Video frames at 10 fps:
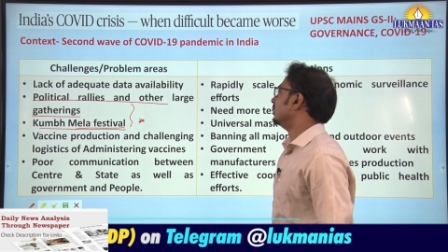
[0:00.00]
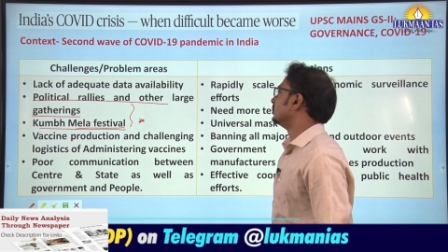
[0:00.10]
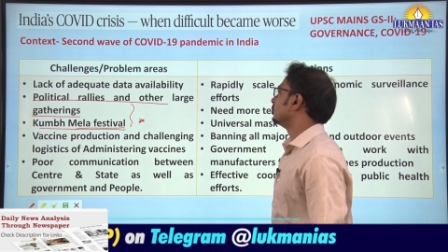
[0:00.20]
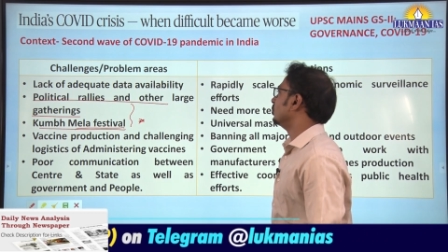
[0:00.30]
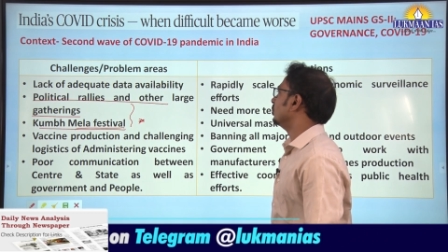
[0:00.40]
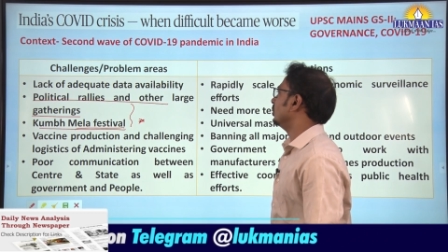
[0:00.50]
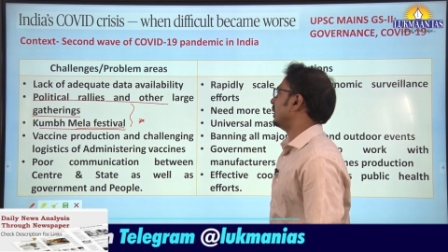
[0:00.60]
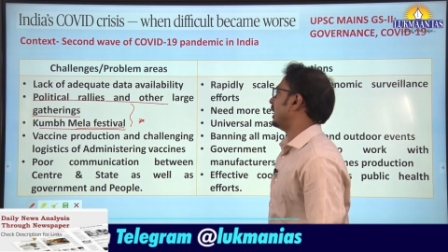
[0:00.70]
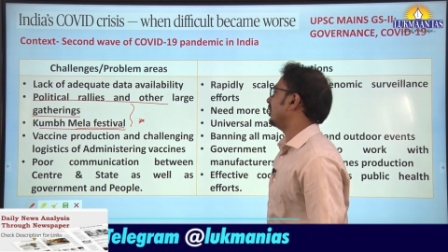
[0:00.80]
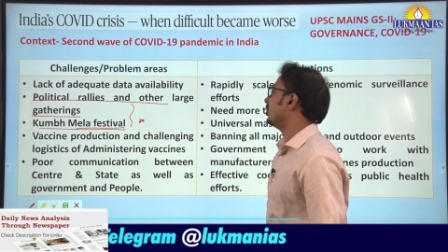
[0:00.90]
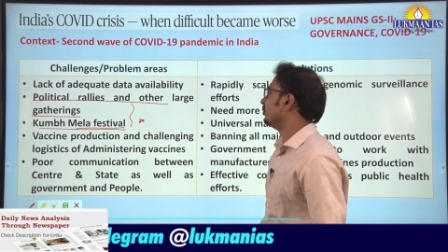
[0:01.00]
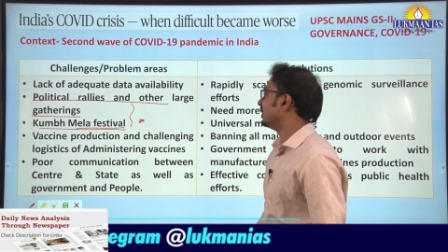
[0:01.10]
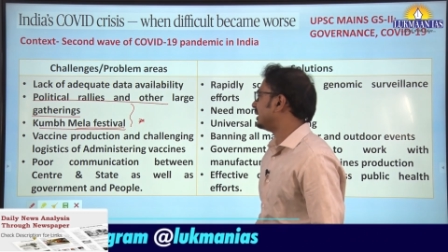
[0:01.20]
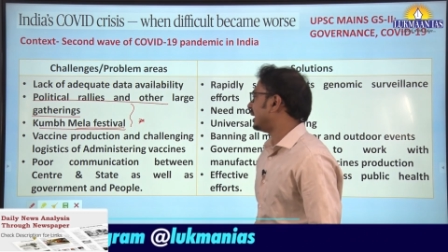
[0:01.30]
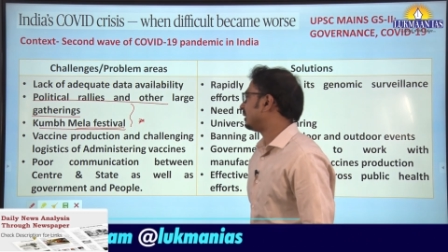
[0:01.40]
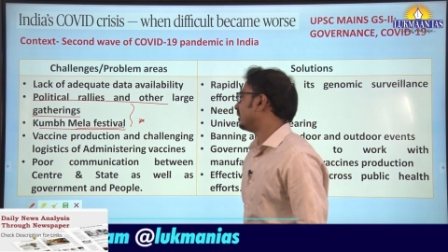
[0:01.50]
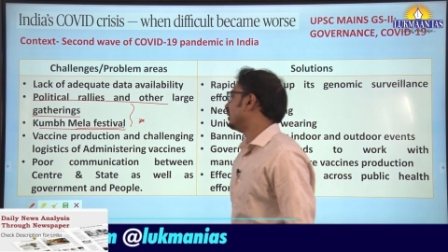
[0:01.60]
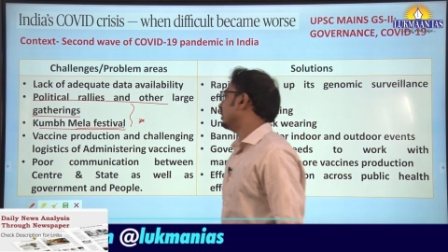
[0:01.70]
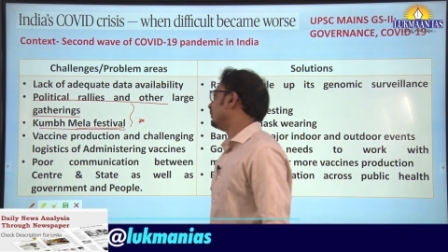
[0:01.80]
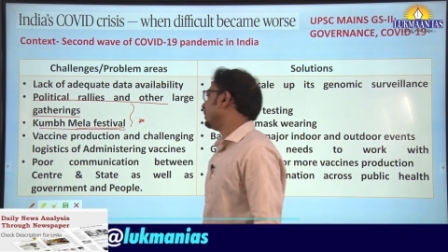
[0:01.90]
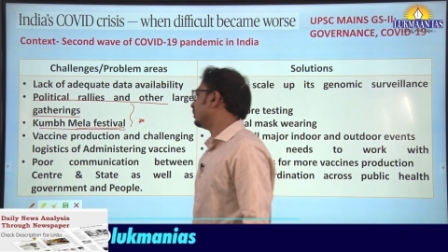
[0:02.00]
So, along with that, we